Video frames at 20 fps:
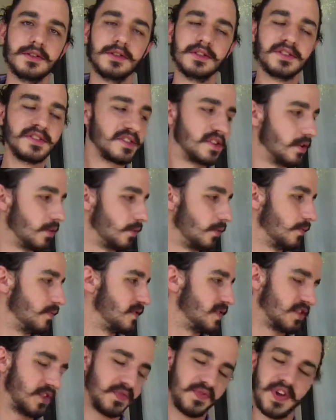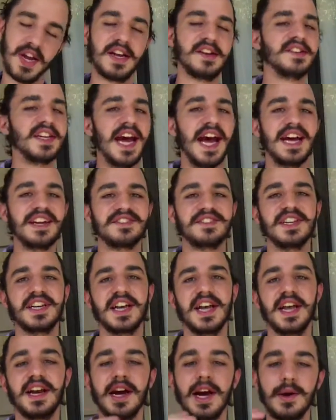Still just
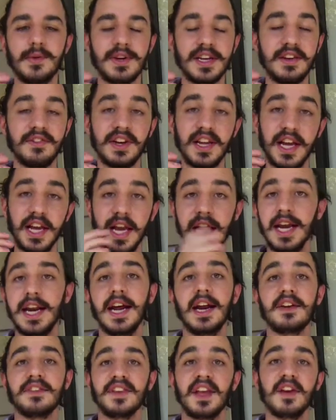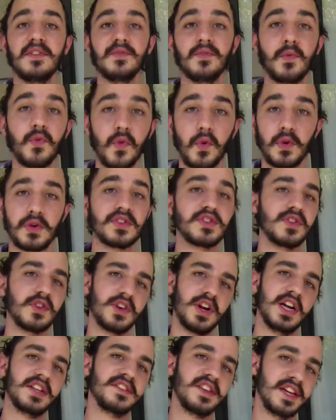fantastic, and I would give it a 8 out of 10 for sure.
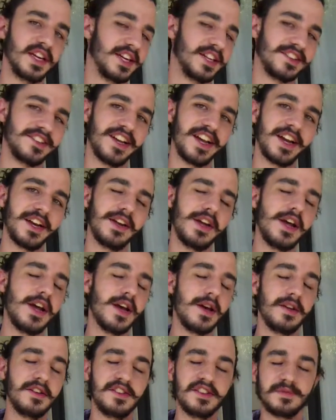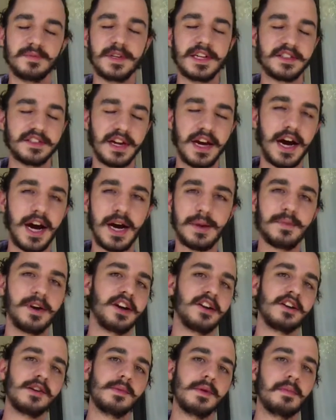Not 10 out of 10, just because I'm
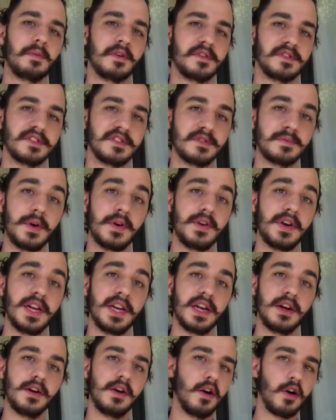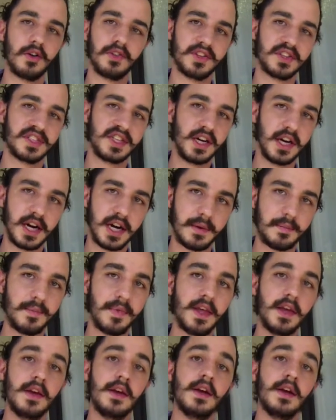not going to be personally smoking it all the time.